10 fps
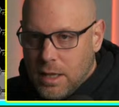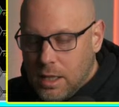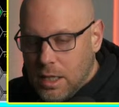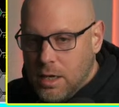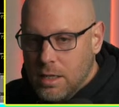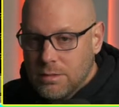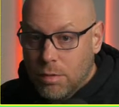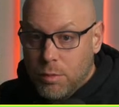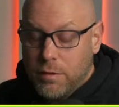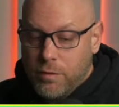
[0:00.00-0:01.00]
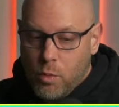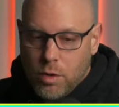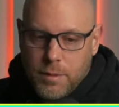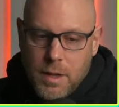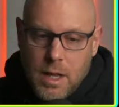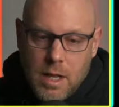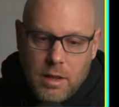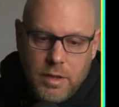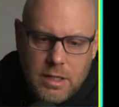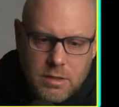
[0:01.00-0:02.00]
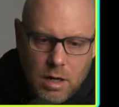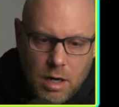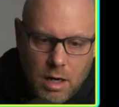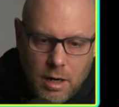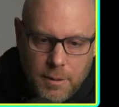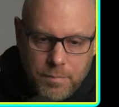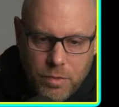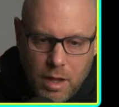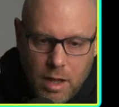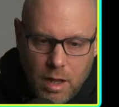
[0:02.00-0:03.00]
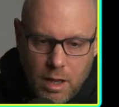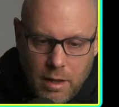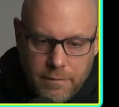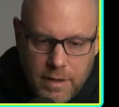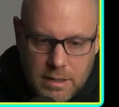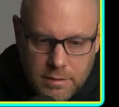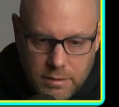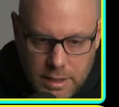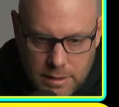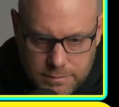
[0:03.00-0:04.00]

Klingons 3-4. These are effectively...